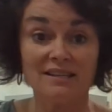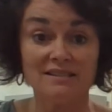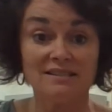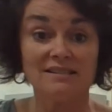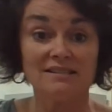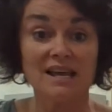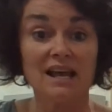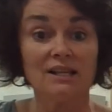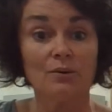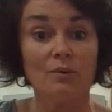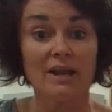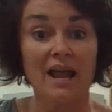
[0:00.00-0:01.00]
is
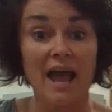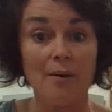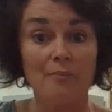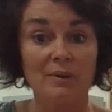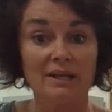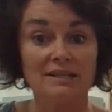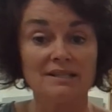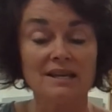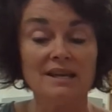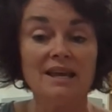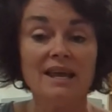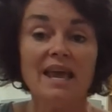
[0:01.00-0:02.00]
exactly what happened.
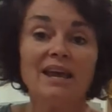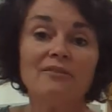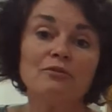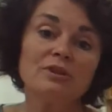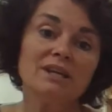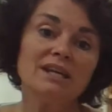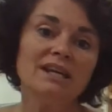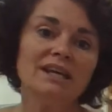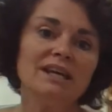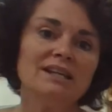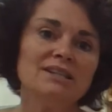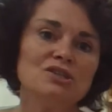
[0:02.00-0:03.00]
And for the
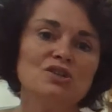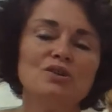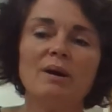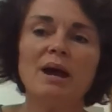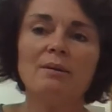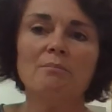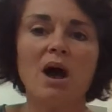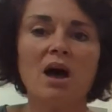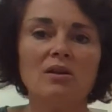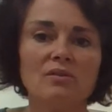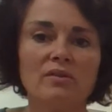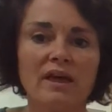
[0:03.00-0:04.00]
kids, you might
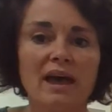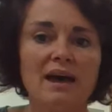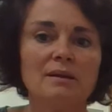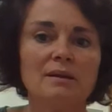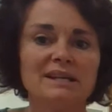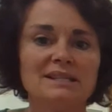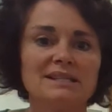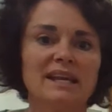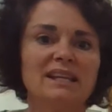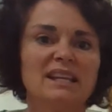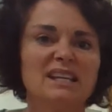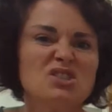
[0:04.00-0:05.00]
model that by
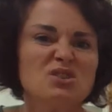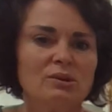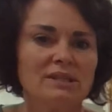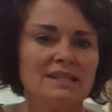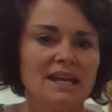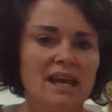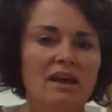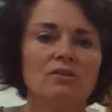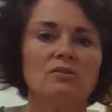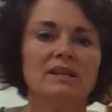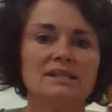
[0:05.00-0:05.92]
saying, let's do it together.